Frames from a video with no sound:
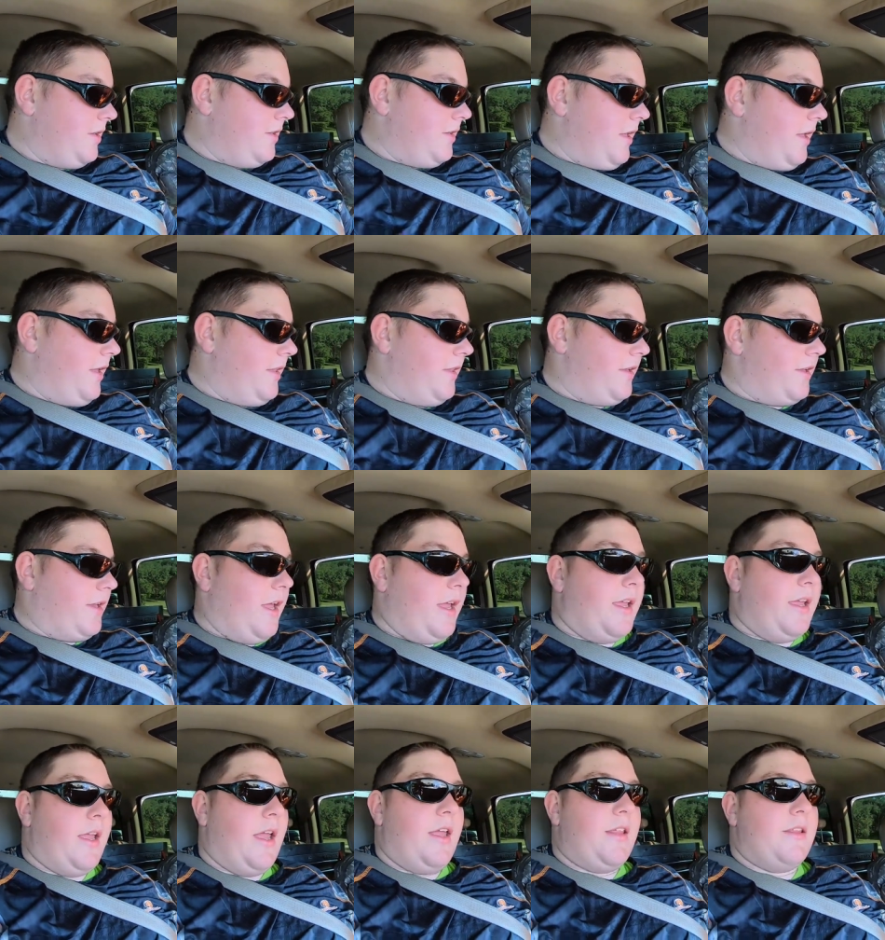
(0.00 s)
They're the
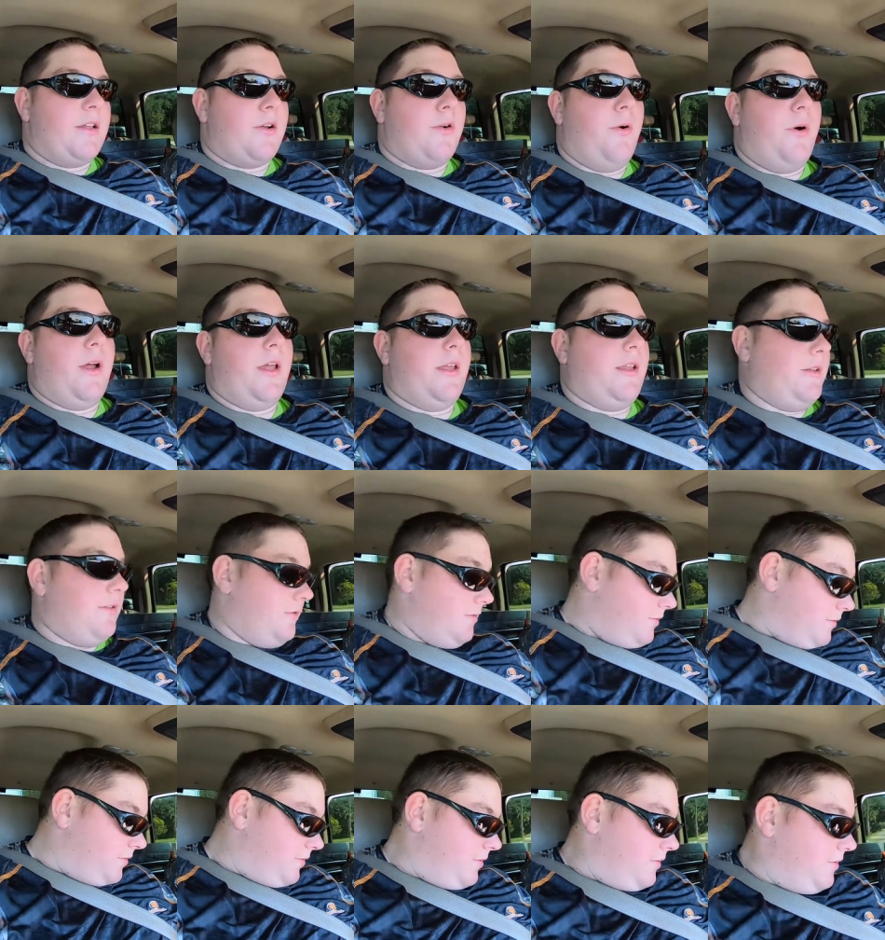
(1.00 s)
king and the queen.
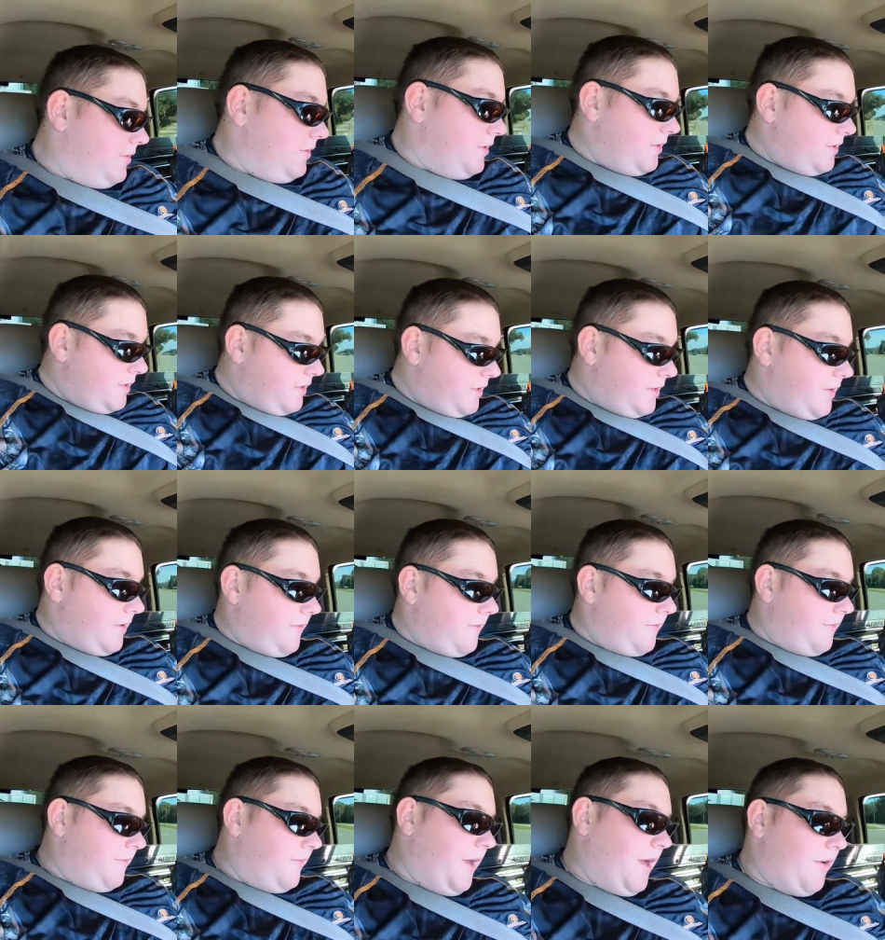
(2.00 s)

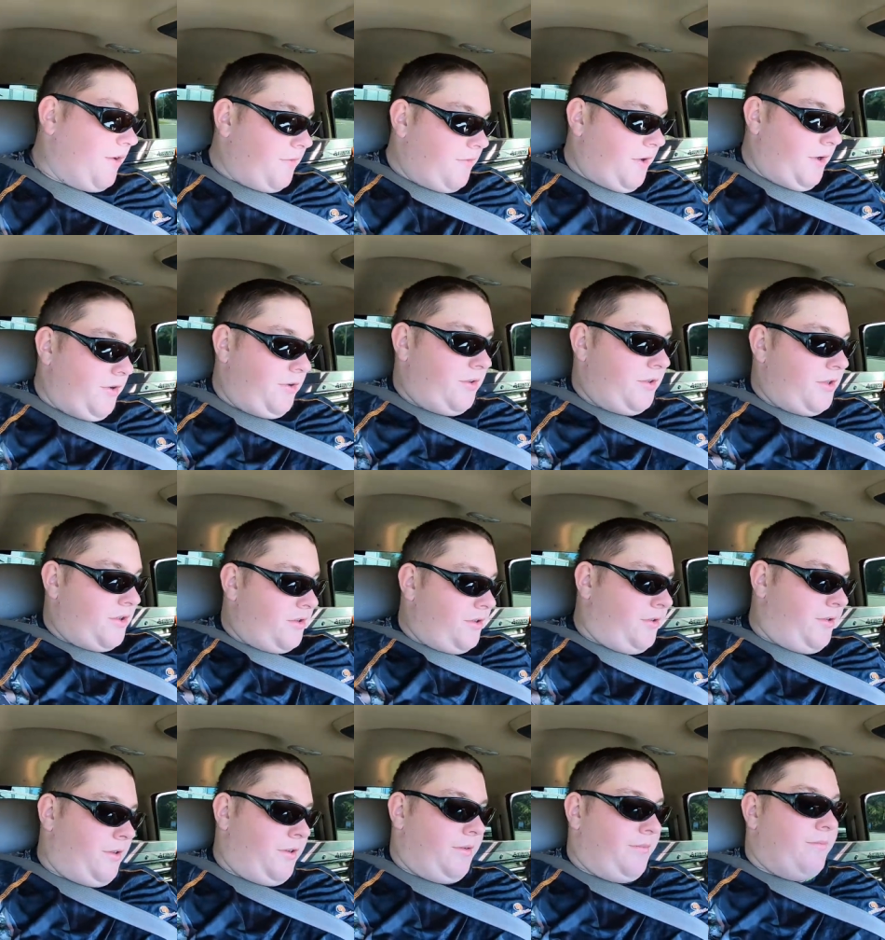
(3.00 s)
Very, very
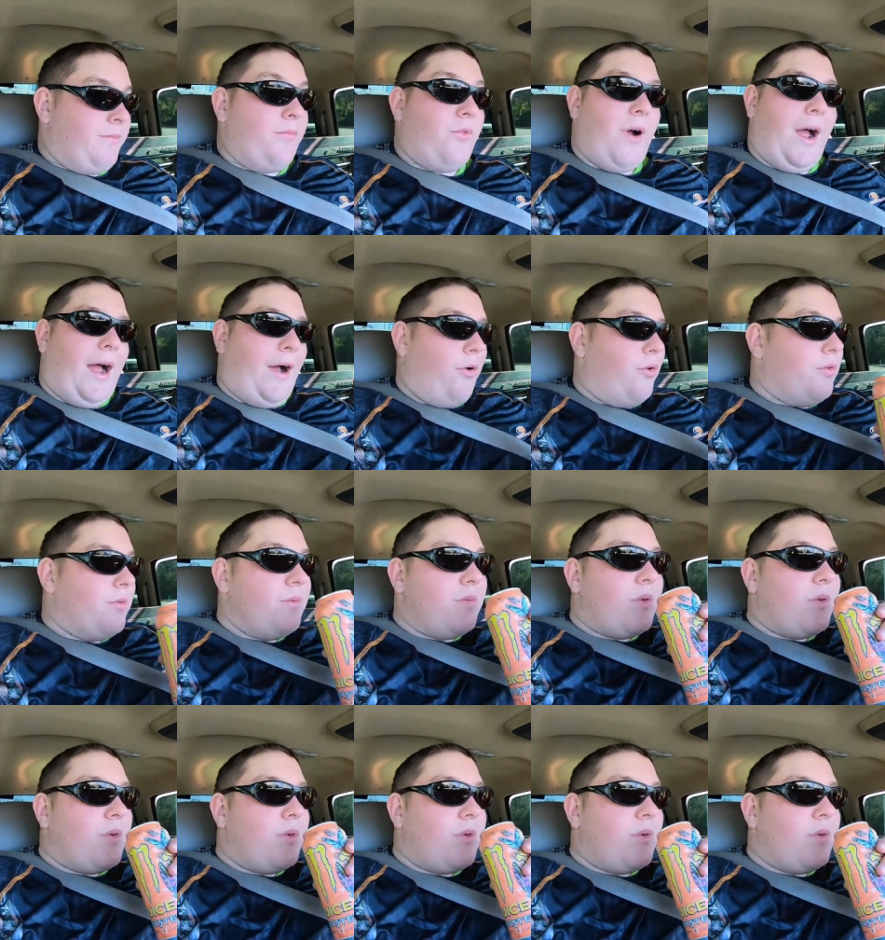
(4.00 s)
good. Wow.